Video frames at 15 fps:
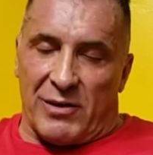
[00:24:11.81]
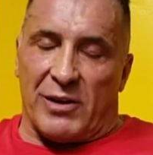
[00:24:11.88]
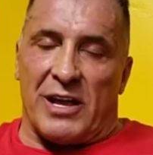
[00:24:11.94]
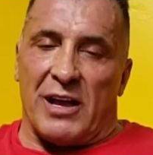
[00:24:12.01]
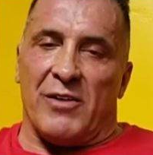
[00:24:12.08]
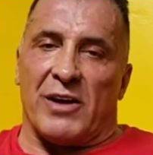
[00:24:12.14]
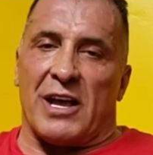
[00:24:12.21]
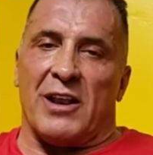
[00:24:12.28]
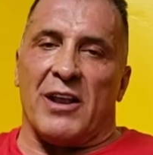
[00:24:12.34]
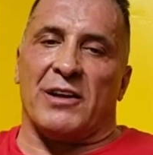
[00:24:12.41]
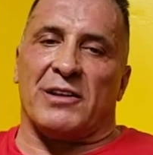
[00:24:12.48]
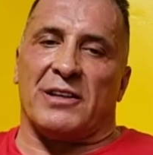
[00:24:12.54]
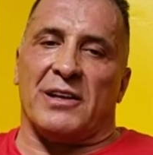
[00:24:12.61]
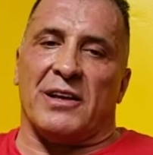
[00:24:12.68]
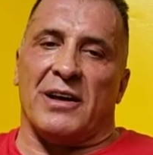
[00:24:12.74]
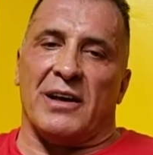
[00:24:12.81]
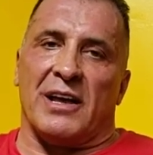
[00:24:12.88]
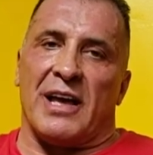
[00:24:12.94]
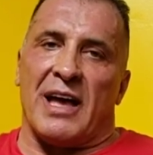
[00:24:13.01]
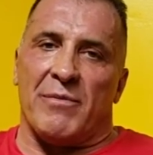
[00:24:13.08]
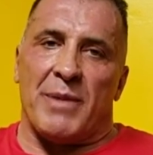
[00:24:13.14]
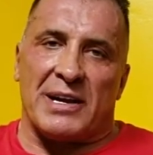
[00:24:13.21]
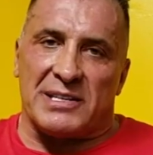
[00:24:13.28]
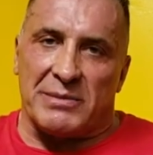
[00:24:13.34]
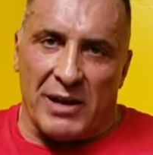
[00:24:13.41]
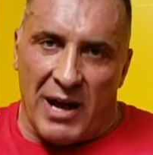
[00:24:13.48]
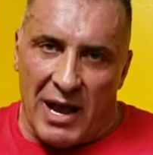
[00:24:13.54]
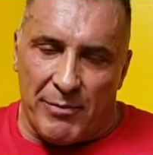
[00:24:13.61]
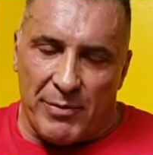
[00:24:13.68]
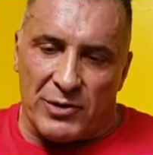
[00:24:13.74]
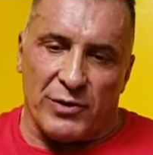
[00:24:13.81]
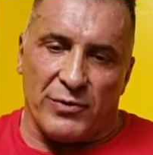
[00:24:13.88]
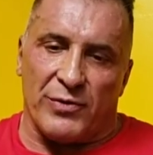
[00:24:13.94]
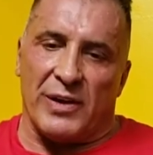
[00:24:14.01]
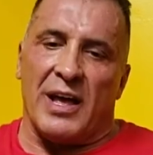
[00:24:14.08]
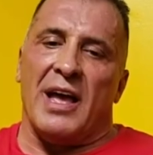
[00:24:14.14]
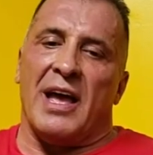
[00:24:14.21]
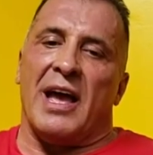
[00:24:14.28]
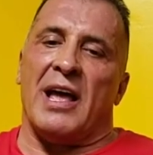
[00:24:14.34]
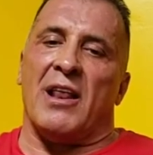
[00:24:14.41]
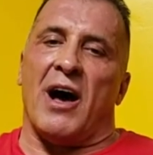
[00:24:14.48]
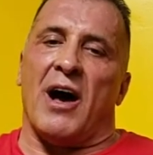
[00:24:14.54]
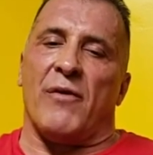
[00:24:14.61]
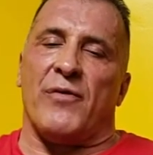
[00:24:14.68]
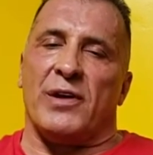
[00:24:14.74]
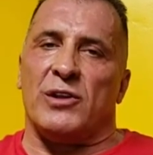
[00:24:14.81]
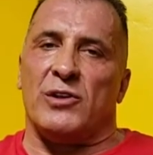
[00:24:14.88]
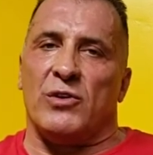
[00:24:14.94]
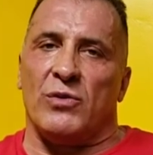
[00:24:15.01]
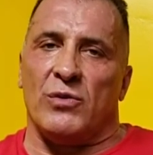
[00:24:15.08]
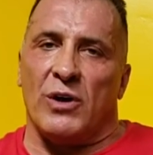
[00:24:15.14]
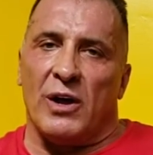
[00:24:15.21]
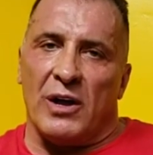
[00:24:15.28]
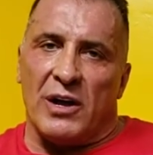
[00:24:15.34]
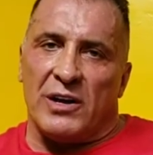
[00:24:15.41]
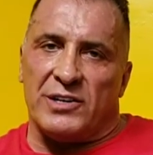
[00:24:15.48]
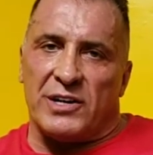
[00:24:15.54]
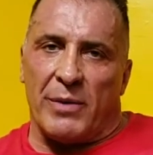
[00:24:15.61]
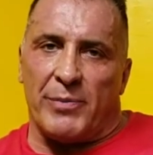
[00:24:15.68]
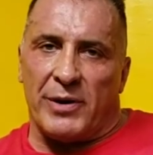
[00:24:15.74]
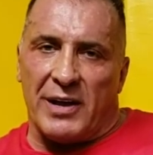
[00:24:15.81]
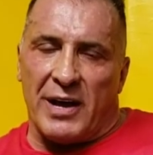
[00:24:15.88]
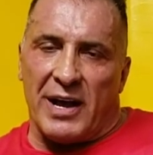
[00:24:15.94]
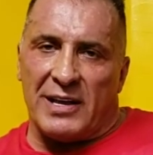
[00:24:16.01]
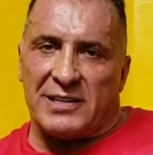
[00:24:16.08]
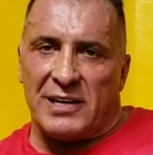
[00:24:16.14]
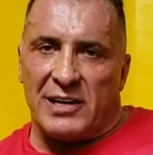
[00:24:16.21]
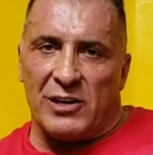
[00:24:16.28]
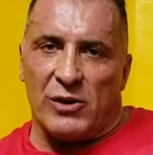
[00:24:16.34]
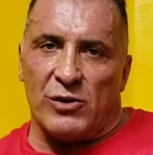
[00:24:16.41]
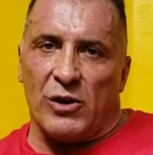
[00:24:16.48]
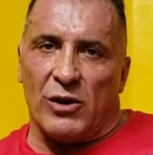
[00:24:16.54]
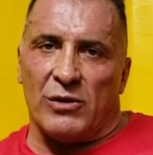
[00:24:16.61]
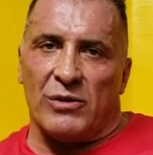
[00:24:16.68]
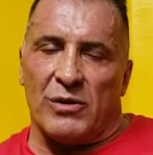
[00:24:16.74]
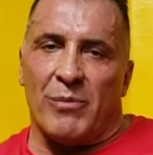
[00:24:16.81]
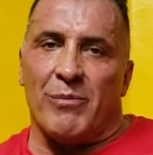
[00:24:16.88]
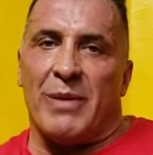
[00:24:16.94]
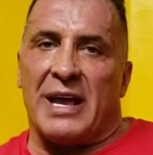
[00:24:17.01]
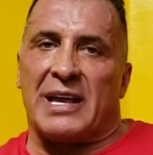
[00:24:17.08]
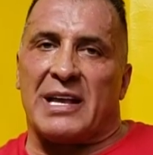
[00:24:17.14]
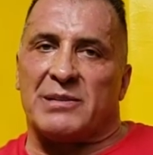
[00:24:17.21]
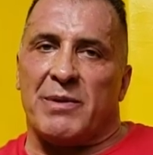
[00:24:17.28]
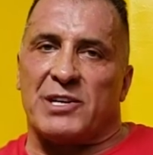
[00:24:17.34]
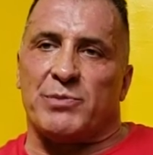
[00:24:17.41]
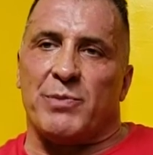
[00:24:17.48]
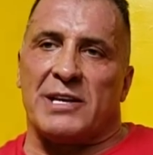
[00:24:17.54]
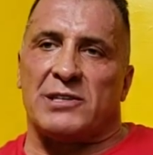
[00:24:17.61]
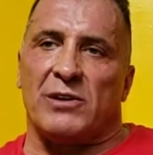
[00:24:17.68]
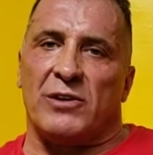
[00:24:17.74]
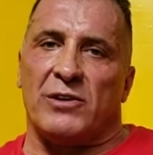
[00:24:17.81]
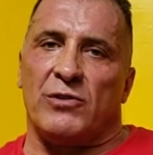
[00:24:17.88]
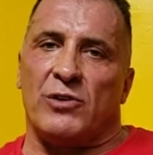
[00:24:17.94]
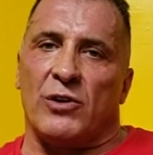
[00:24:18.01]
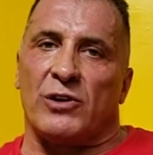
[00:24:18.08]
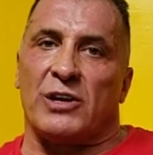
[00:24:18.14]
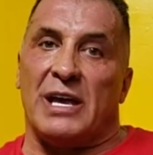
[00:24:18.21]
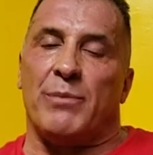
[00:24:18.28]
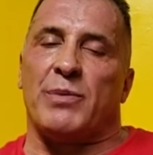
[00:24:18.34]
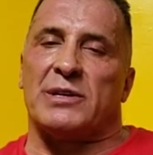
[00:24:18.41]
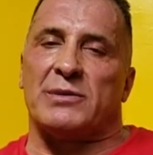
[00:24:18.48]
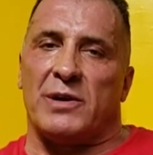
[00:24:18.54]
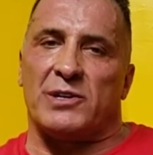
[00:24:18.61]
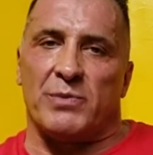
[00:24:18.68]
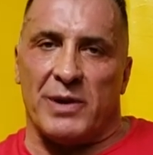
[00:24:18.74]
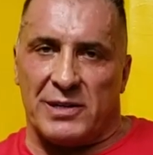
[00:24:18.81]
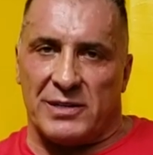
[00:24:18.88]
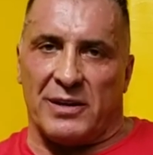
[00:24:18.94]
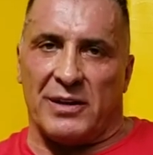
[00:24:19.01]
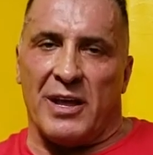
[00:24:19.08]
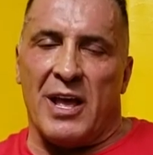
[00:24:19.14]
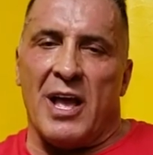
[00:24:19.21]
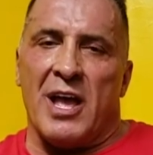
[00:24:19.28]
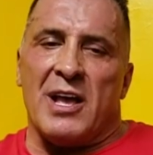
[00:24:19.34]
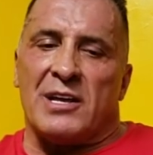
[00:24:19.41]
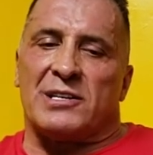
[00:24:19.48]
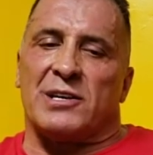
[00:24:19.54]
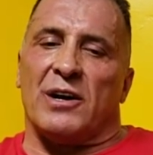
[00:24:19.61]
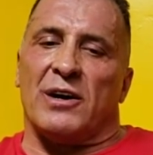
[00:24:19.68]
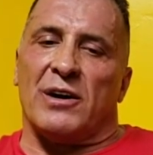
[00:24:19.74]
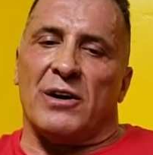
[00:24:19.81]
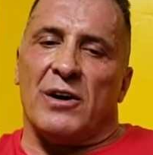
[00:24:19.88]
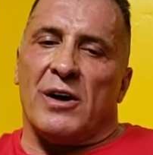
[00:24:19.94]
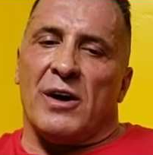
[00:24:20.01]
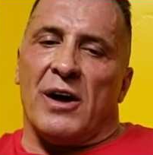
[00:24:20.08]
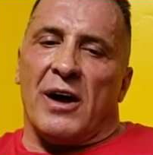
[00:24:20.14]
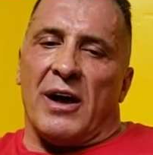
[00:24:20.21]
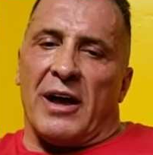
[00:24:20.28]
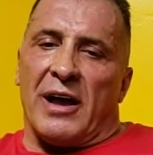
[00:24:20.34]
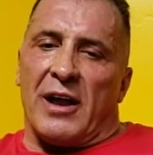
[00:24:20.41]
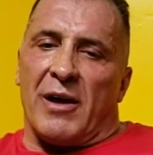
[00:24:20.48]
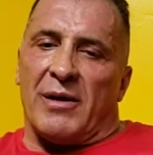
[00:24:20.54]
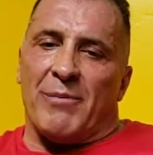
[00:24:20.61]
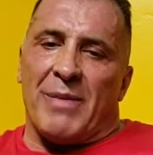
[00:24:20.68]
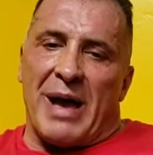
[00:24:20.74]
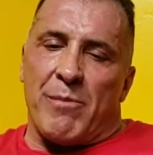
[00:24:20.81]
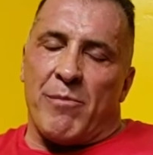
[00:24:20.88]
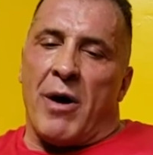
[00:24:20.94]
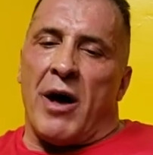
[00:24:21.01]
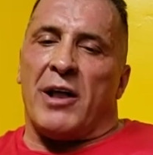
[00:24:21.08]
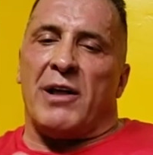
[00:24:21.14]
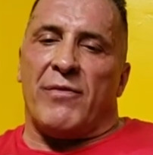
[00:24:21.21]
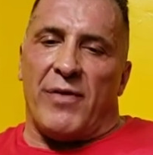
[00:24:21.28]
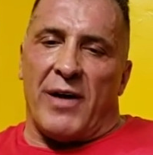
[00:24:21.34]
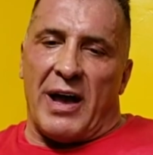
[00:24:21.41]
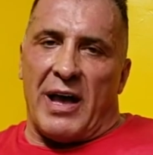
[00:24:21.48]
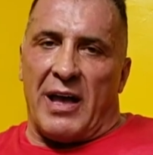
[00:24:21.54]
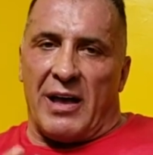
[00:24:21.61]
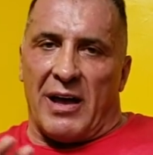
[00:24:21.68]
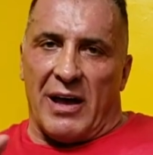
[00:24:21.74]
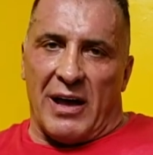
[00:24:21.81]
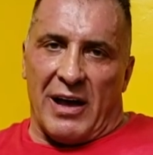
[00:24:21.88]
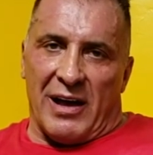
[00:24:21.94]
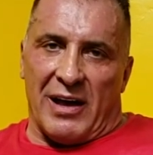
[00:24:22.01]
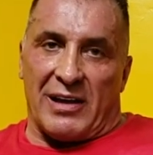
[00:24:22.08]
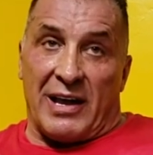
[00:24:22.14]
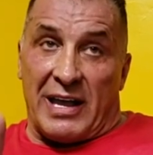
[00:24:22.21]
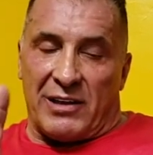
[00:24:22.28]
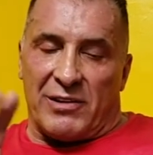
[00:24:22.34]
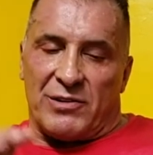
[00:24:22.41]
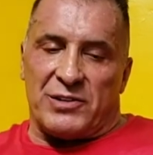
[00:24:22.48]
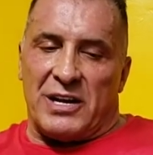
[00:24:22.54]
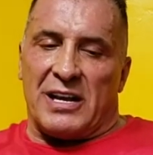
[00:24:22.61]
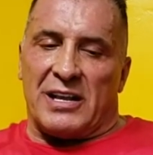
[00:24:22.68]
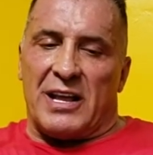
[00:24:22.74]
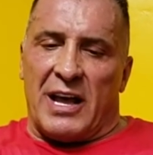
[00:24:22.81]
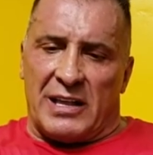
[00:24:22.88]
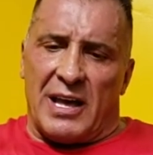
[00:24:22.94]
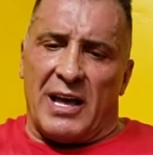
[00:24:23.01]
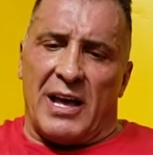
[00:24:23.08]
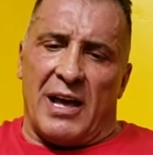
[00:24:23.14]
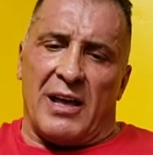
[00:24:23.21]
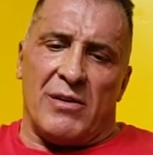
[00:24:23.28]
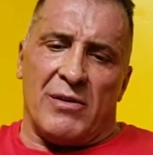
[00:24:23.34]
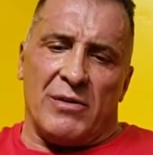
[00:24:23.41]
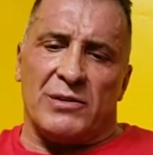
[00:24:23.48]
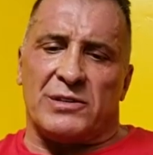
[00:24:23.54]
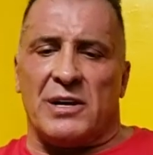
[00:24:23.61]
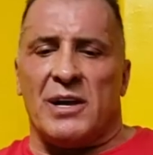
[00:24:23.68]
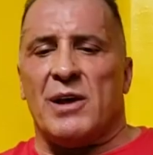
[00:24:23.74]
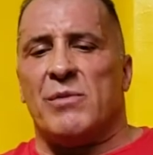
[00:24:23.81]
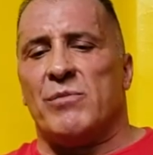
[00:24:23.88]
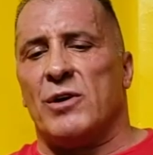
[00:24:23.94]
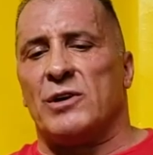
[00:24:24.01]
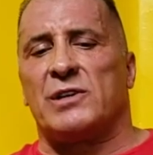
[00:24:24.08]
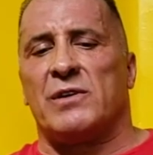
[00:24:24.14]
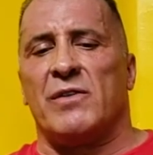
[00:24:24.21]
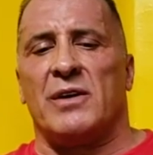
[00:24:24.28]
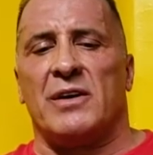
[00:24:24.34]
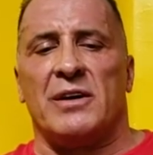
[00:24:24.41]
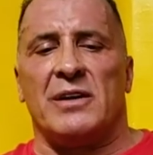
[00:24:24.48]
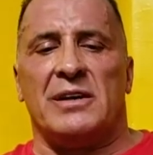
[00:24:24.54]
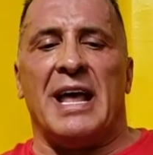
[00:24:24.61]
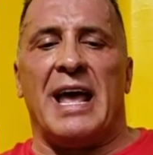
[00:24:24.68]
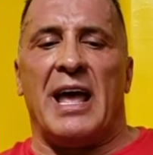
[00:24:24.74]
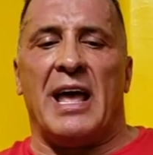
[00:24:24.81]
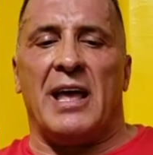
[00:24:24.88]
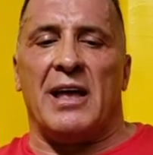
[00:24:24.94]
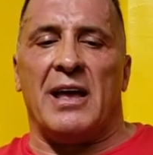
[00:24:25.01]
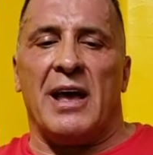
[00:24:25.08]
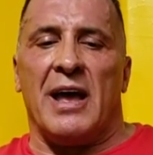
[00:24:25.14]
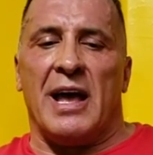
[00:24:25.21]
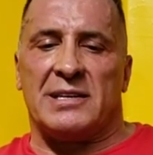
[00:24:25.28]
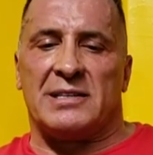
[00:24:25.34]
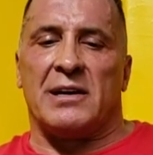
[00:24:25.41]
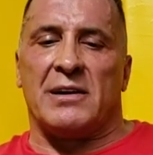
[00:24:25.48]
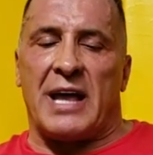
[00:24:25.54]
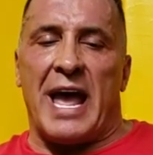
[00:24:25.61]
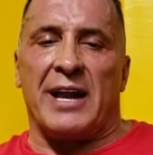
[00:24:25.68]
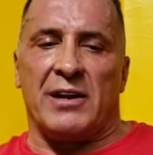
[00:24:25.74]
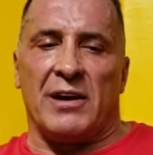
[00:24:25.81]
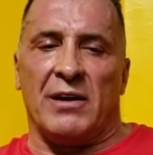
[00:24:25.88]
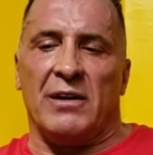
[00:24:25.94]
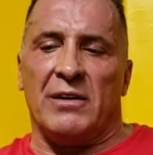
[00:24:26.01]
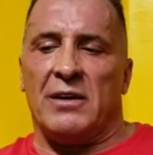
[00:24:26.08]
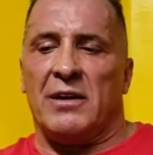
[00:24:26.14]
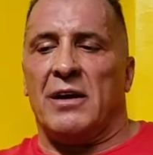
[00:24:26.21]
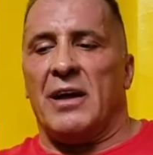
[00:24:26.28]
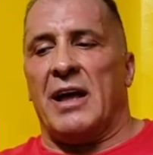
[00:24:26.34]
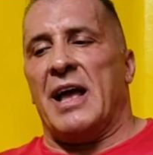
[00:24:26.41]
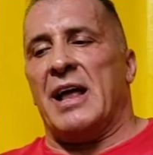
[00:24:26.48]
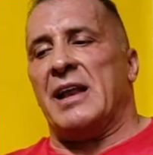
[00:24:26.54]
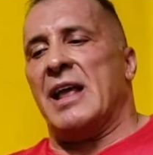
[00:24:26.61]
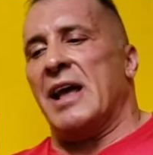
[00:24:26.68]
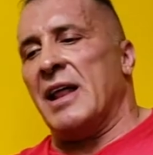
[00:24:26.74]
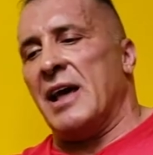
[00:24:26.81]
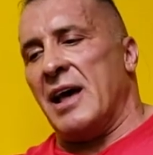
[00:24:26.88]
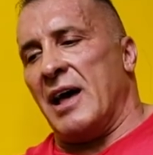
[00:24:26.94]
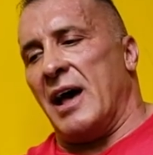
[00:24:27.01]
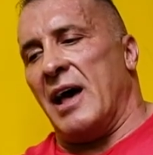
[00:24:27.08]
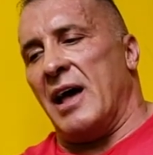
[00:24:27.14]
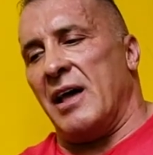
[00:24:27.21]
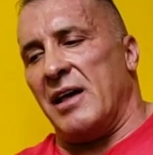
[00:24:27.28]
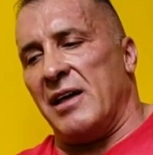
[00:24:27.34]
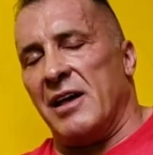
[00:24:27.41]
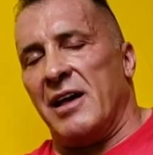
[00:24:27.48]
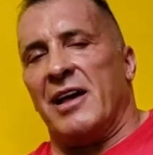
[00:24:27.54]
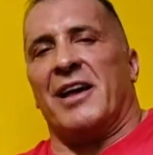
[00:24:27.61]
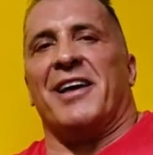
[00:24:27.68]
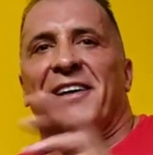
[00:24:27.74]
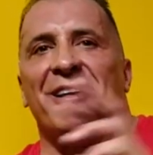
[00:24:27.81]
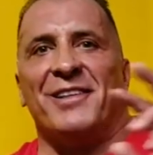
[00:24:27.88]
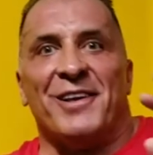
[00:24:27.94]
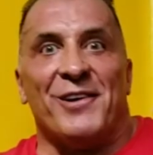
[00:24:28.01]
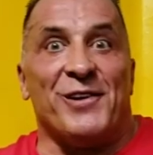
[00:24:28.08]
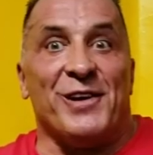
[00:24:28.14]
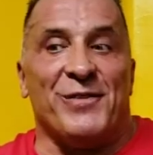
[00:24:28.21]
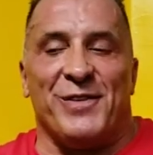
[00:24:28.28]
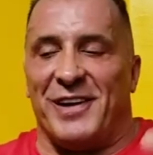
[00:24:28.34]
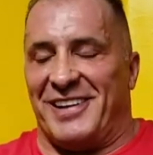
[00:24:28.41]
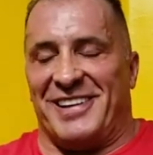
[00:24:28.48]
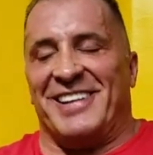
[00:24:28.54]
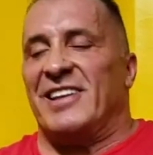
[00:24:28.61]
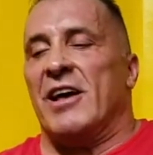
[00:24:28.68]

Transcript: You, yeah. you cannot uh, have maximal hypertrophy, and often you jeopardize and you don't make as much muscle, or you don't keep as much muscle. So, you know, my modified uh, ketogenic diet, I, I, use most of the day as a keto, and then I, I refeed.